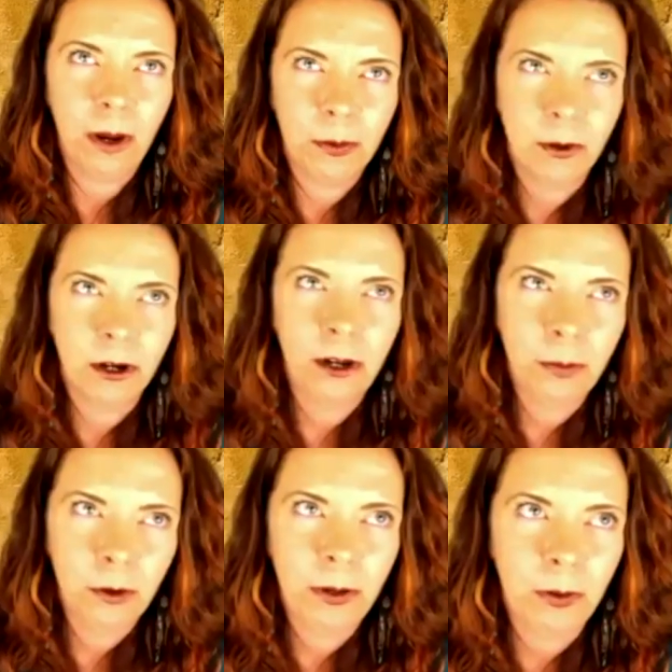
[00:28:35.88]
good
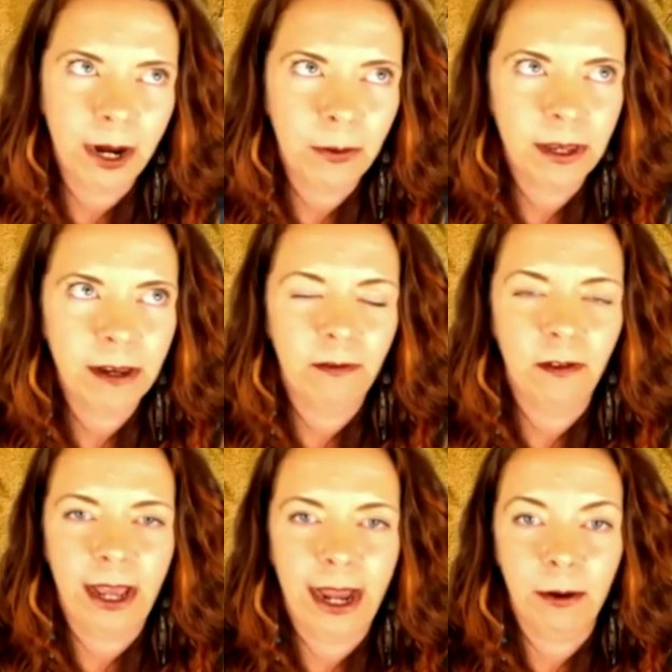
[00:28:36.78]
prerequisite for
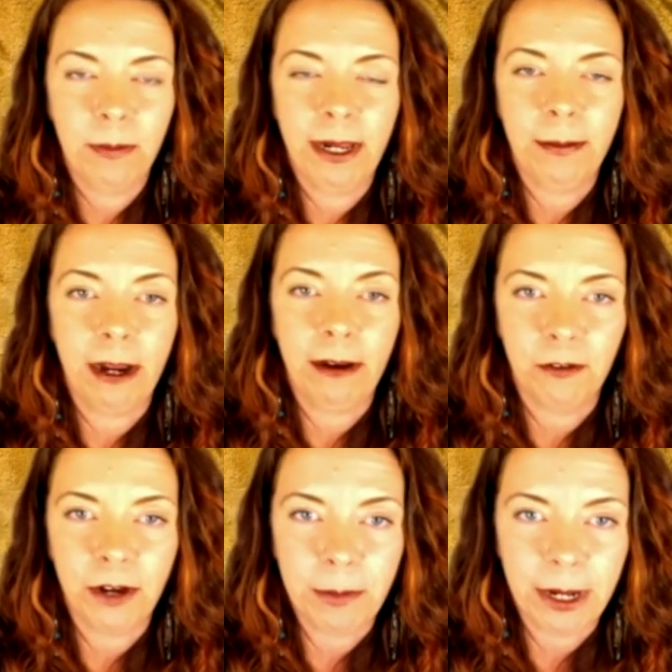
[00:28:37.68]
that would be my free
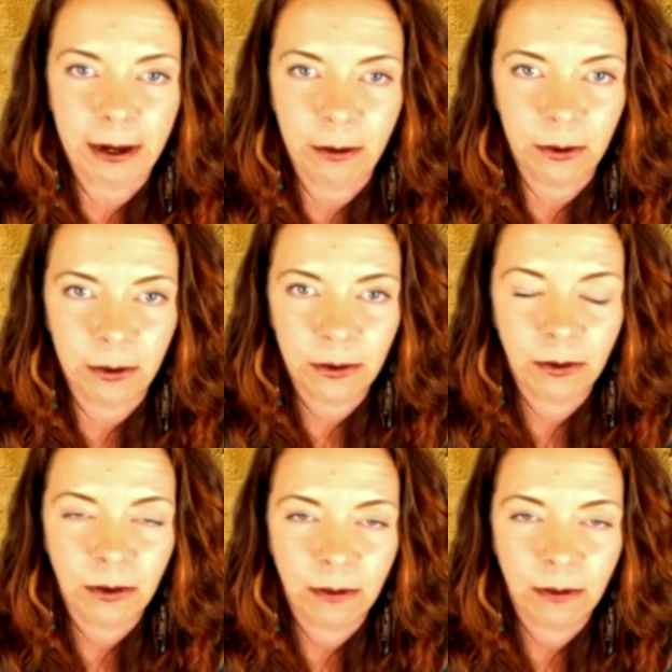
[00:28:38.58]
mini course.